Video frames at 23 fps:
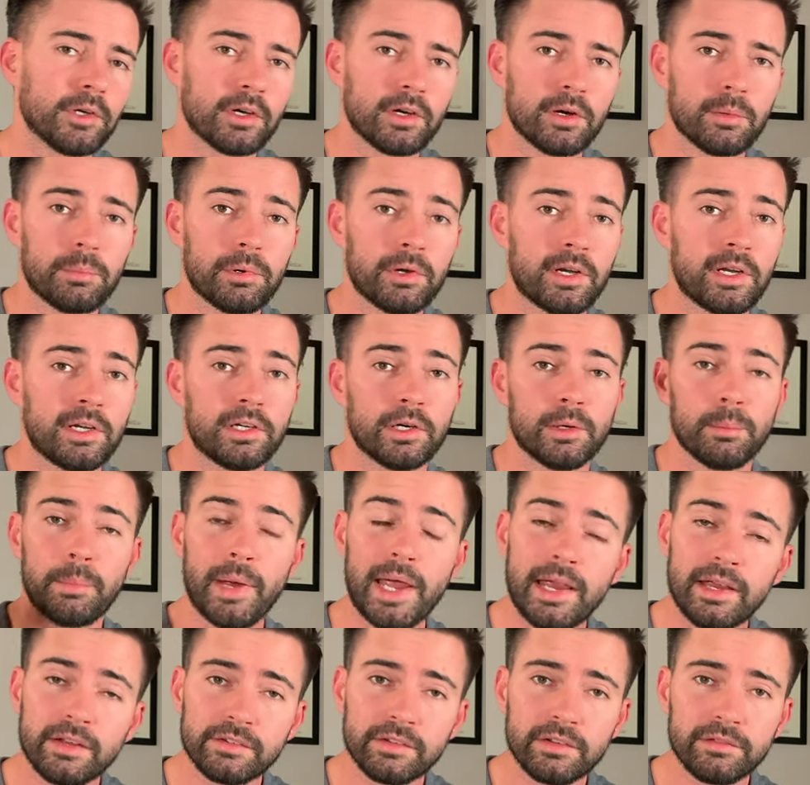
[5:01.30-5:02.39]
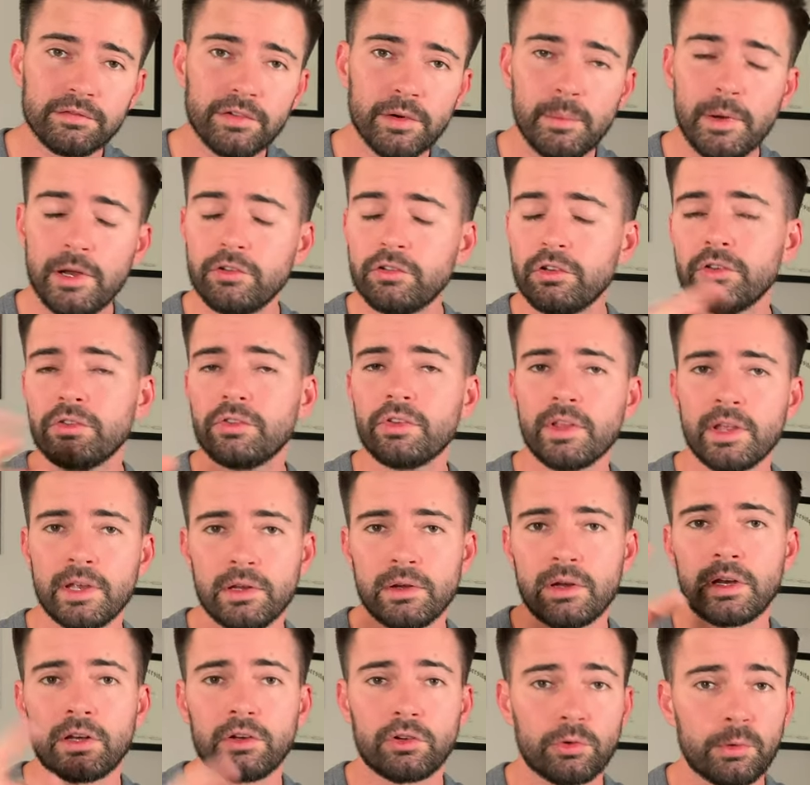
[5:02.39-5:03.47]
going to put in your bank's information so that you
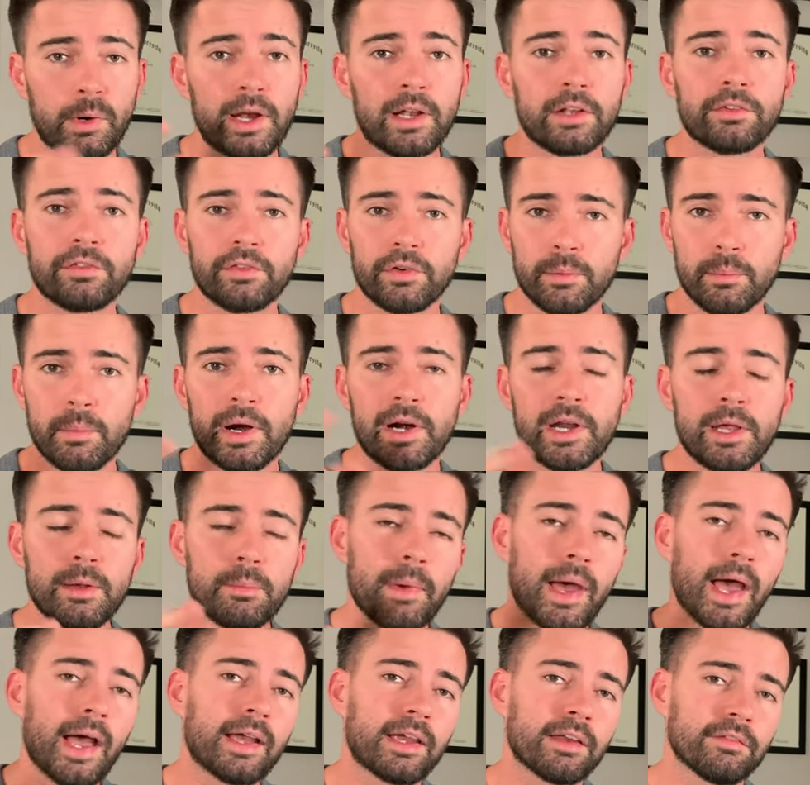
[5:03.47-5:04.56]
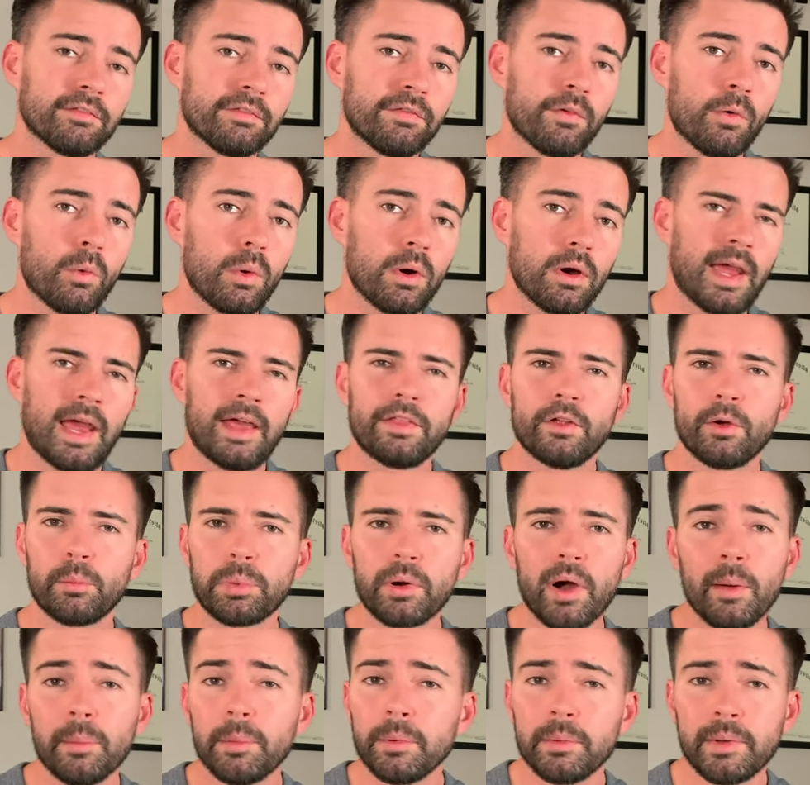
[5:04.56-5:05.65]
can transfer money back and forth. And they'll
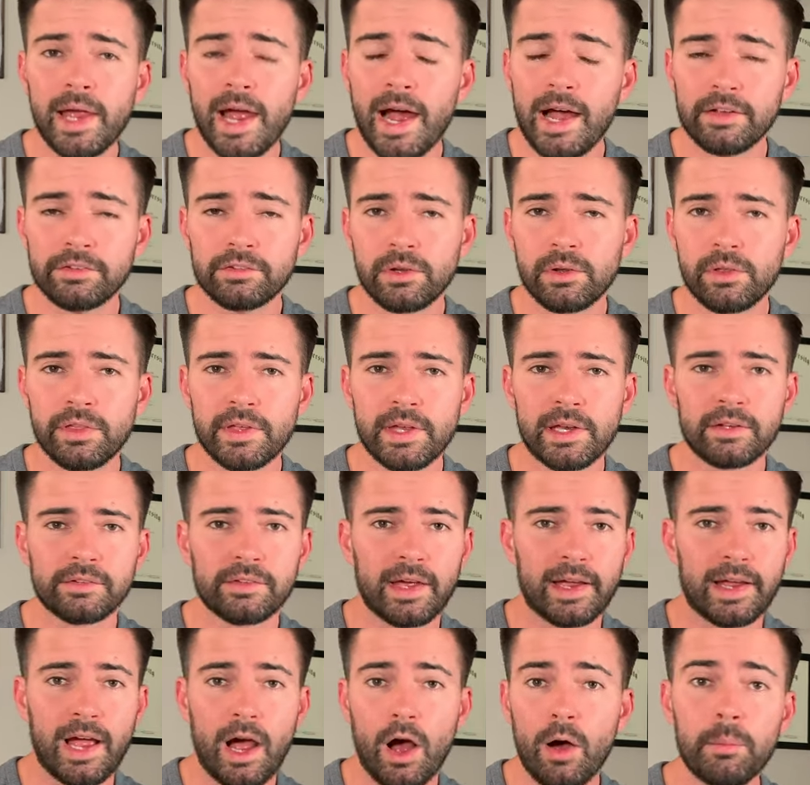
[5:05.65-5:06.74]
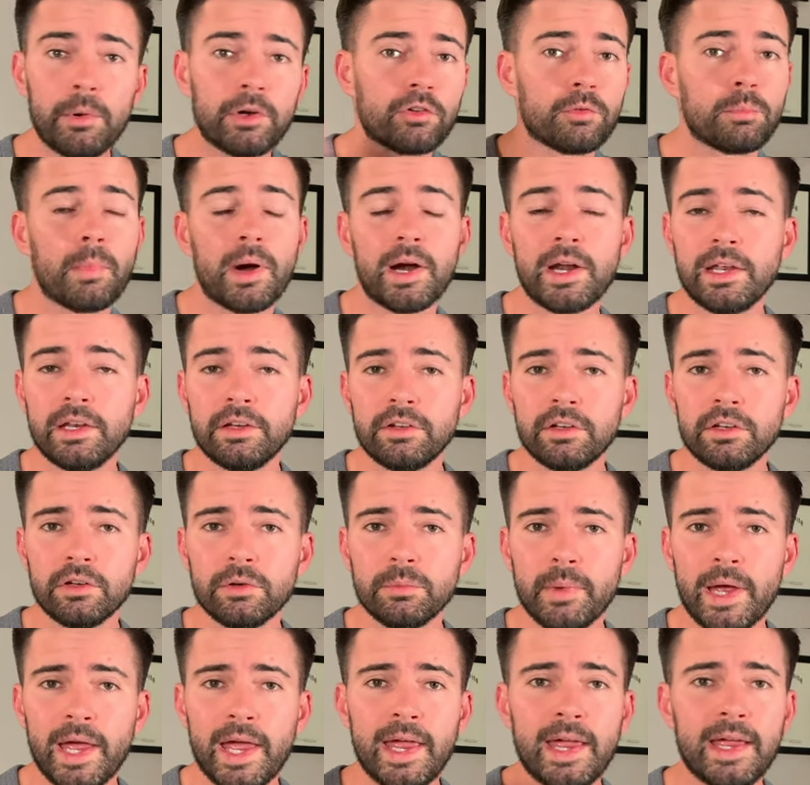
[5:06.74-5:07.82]
probably ask you things like, how much money do you
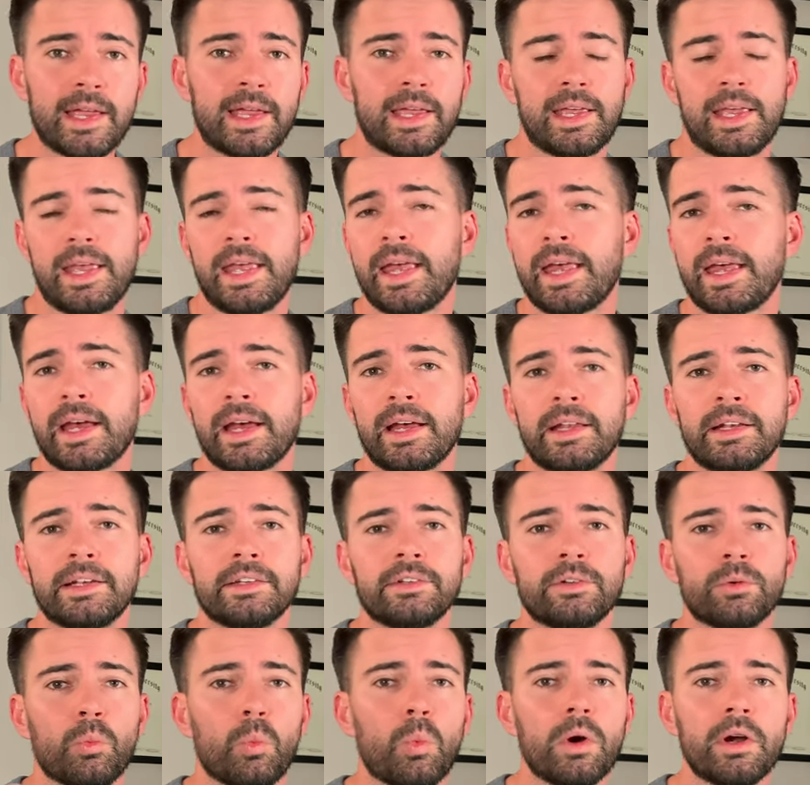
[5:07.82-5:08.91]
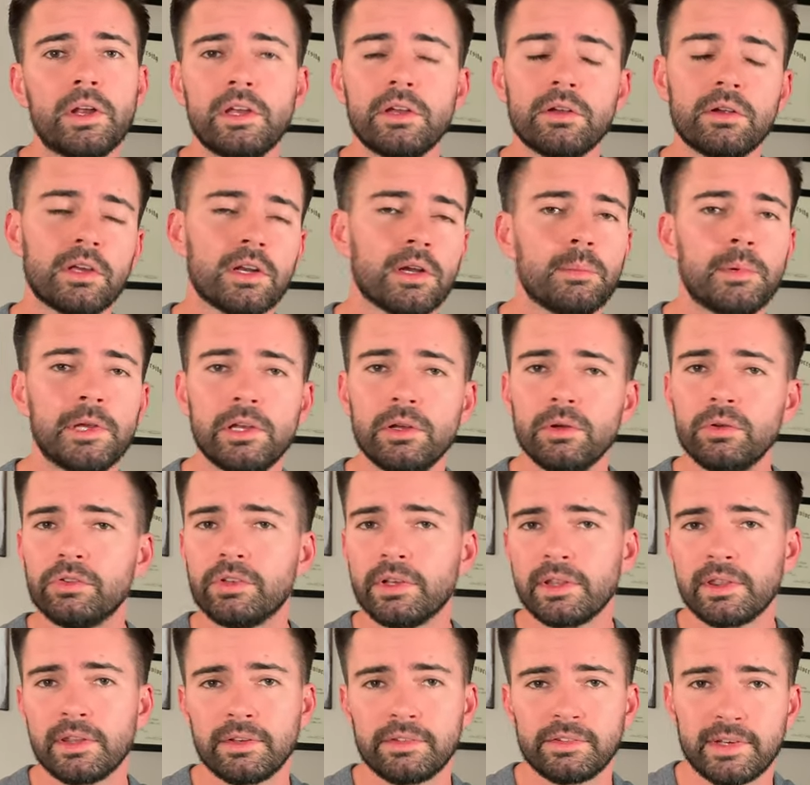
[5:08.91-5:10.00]
make? And what are you going to be
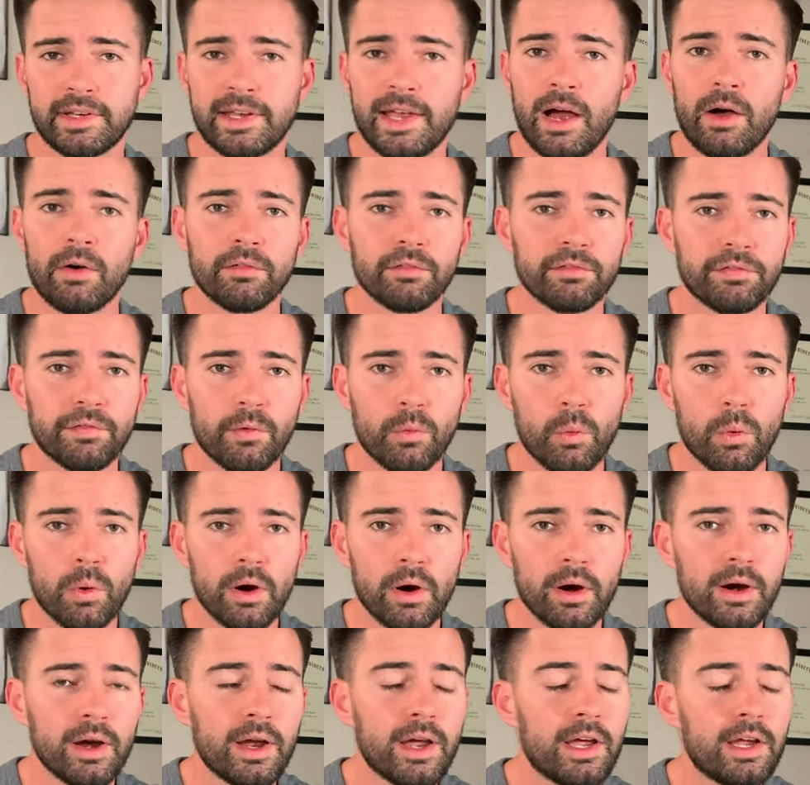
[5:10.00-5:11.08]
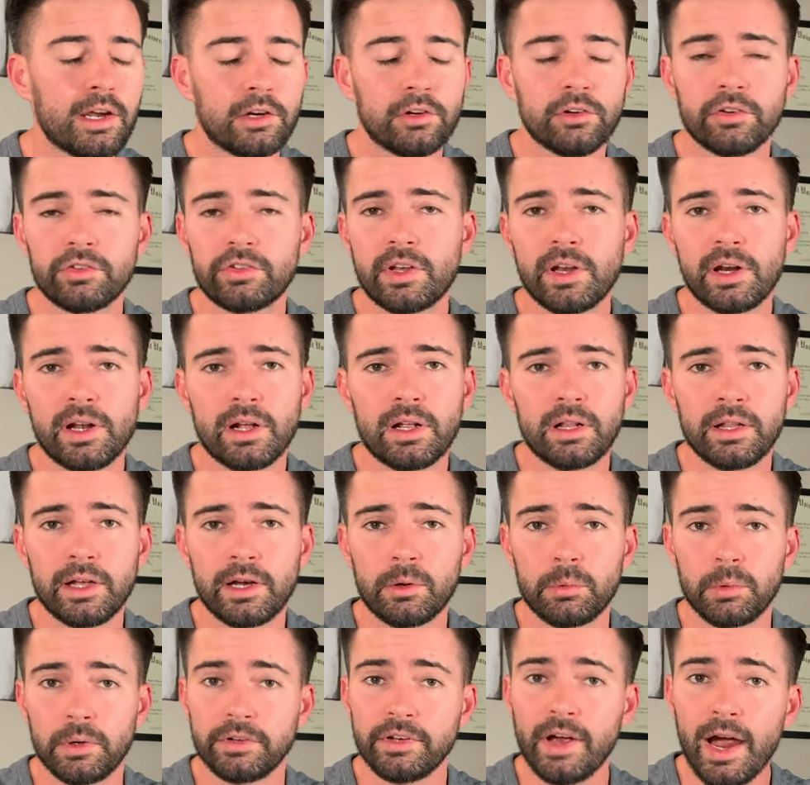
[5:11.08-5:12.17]
using this account for? You're just going to
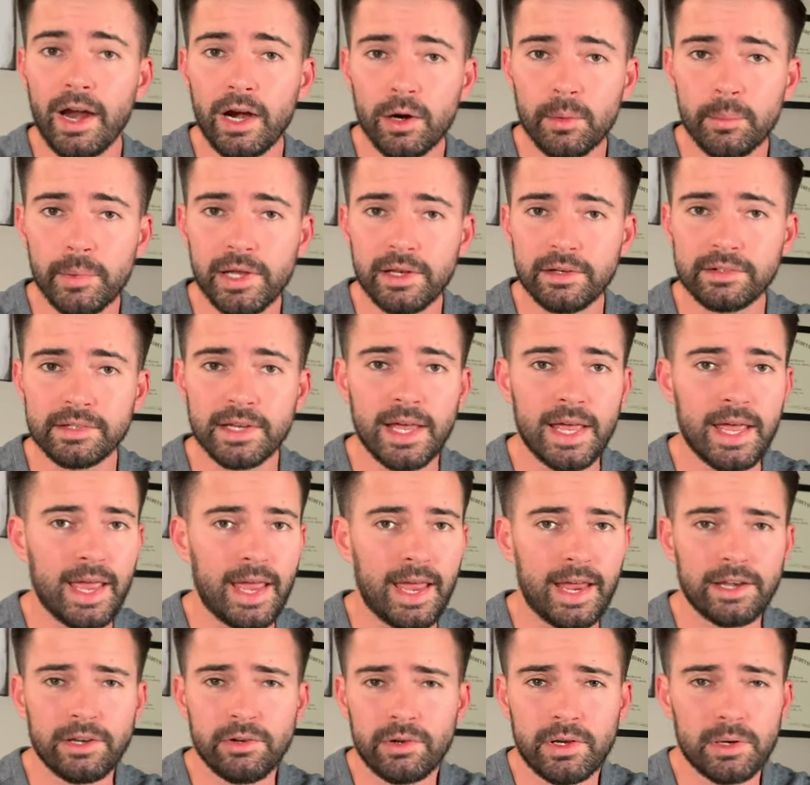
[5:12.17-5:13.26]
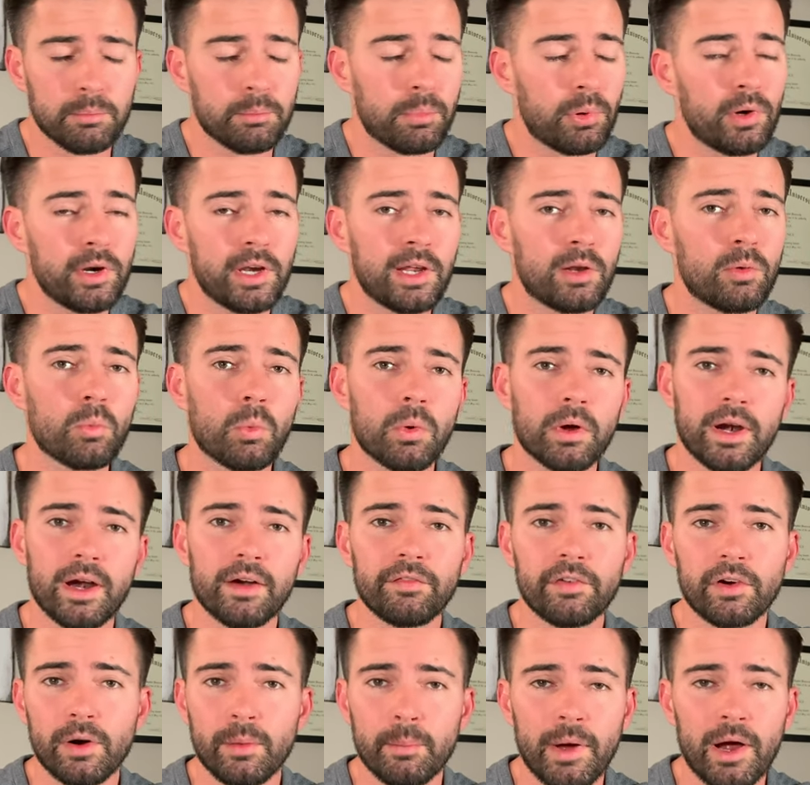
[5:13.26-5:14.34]
click retirement and you can put in
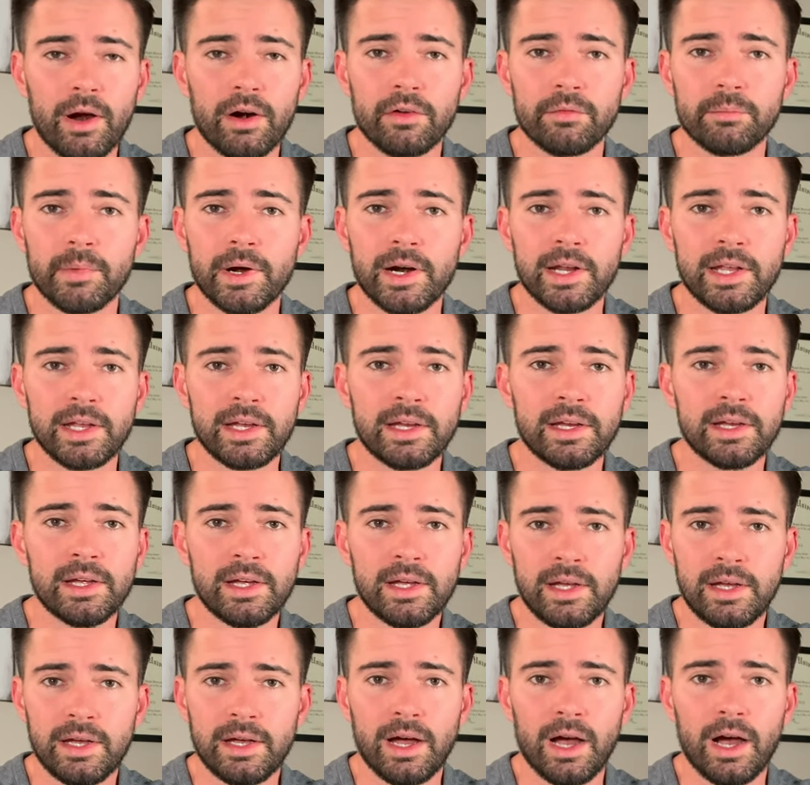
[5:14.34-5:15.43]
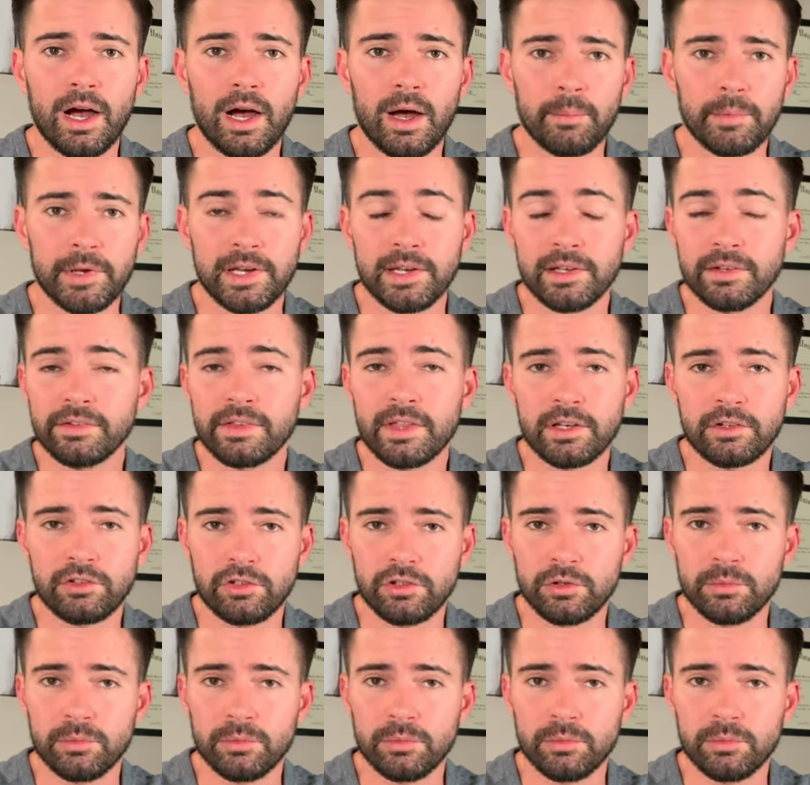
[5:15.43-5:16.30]
whatever amount of money it is that you